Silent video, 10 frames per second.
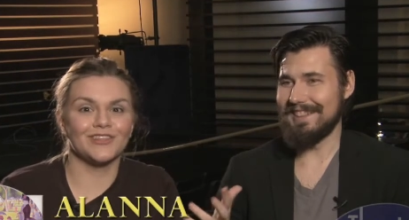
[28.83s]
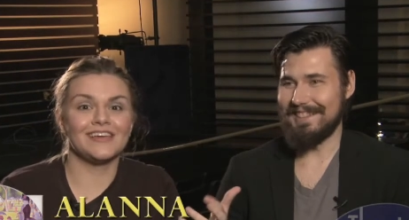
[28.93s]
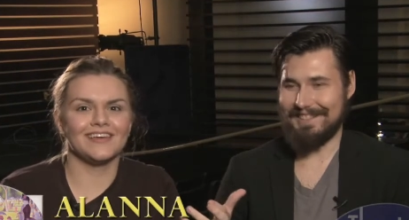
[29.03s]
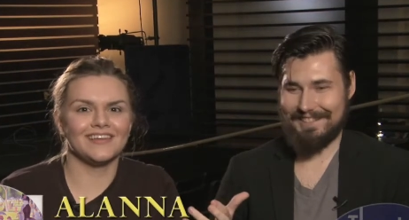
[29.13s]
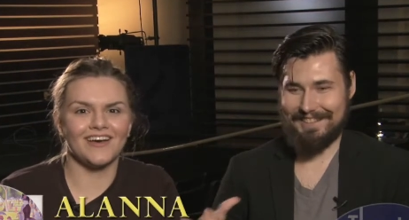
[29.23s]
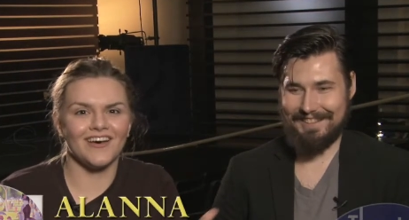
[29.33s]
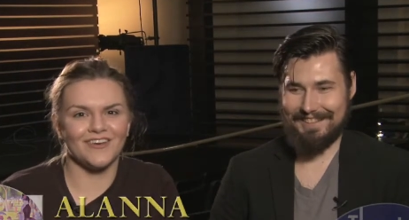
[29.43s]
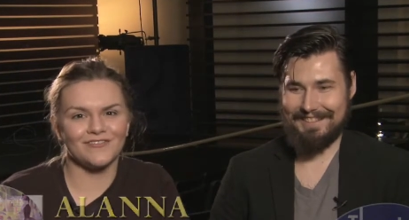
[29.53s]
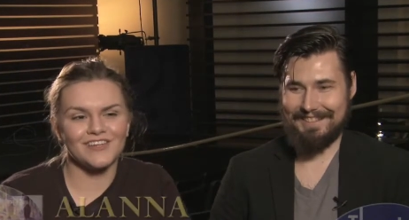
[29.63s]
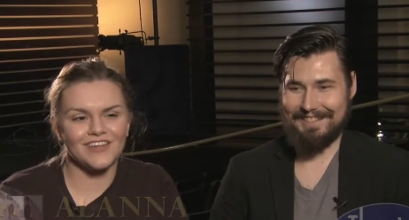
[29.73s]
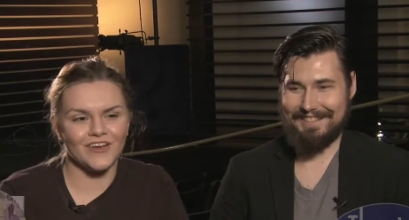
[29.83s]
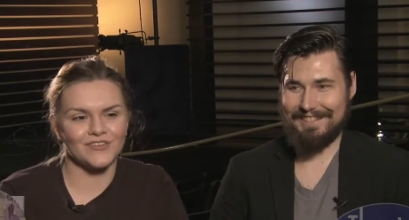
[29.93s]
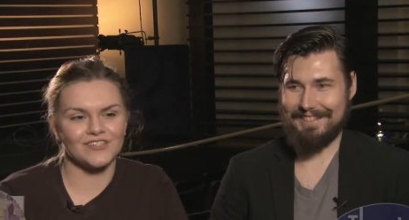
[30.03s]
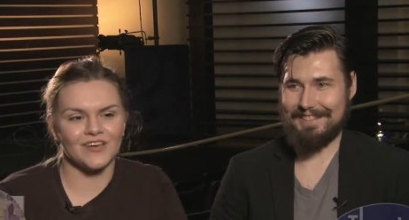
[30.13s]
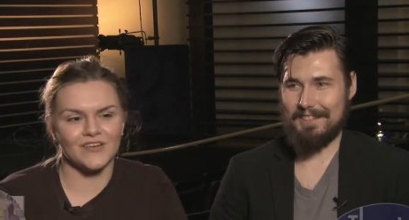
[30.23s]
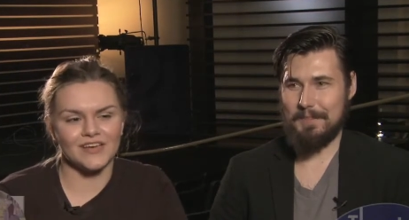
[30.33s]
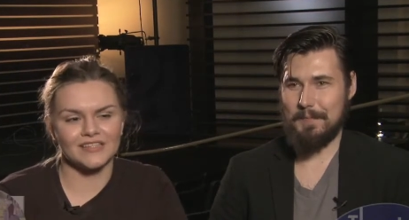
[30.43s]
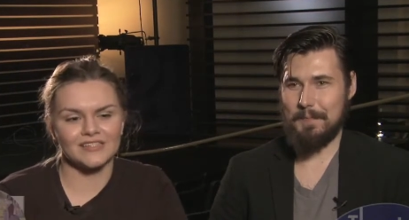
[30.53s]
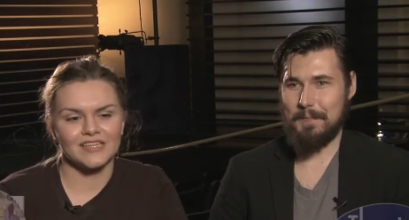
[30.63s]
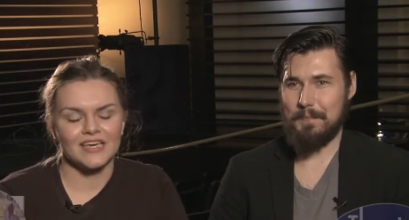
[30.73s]
Speaker 1: lead yeah. of, you know. So
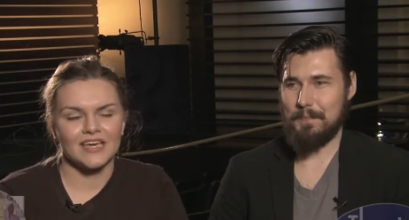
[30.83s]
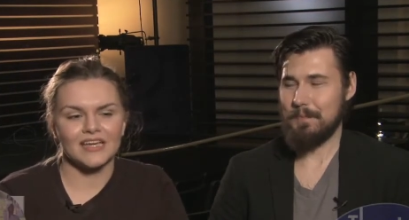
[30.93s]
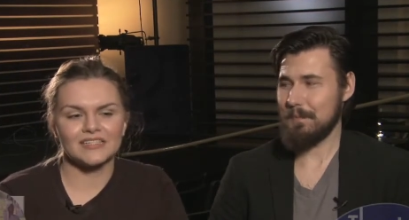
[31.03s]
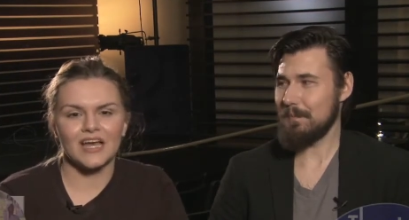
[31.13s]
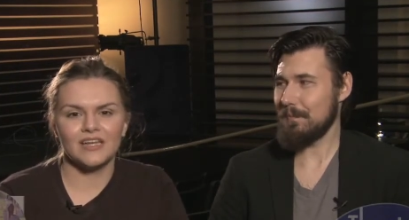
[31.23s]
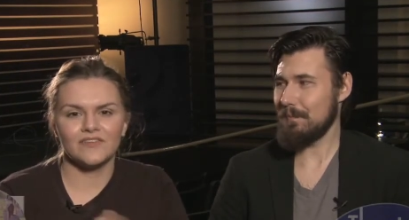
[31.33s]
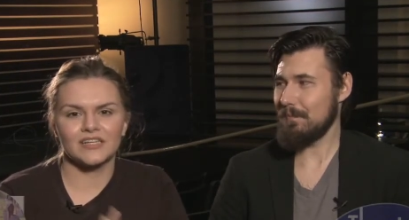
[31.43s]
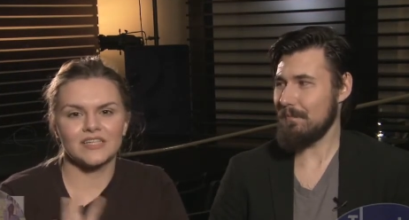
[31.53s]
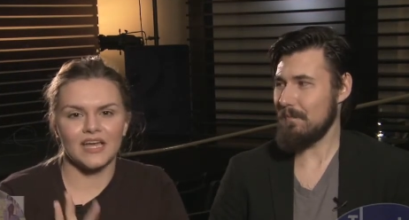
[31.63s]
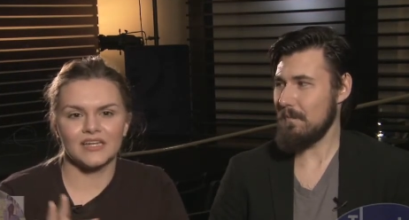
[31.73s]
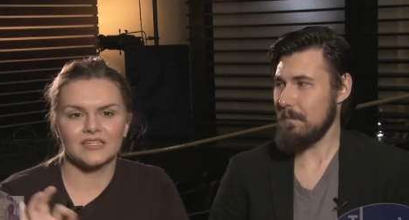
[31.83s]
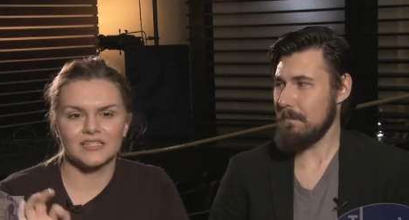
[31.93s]
it's it's kind of exciting